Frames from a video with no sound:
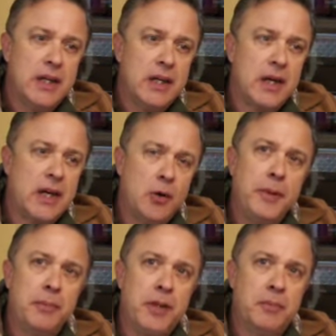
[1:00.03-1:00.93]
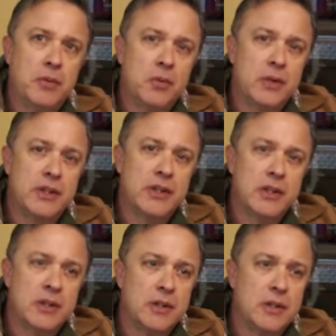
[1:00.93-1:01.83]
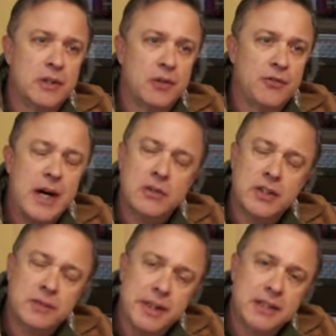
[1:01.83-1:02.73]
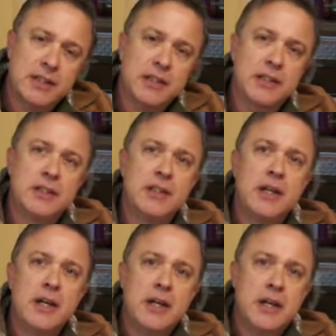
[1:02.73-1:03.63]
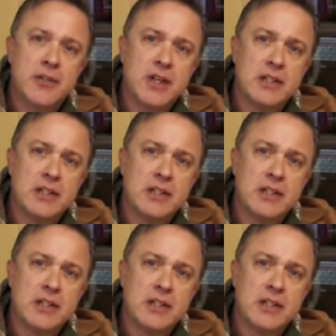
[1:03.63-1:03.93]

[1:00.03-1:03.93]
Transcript: helping people with their final expenses and things